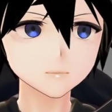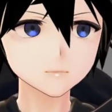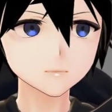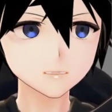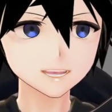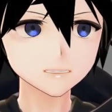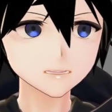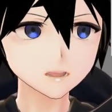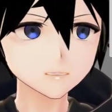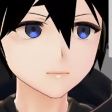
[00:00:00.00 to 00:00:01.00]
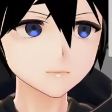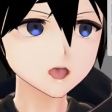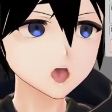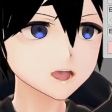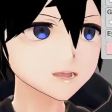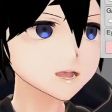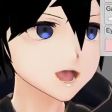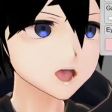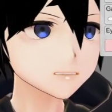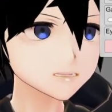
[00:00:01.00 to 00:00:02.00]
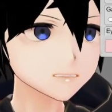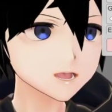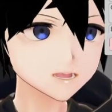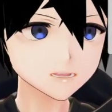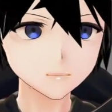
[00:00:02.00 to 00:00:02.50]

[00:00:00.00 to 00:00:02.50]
Face track, default position even.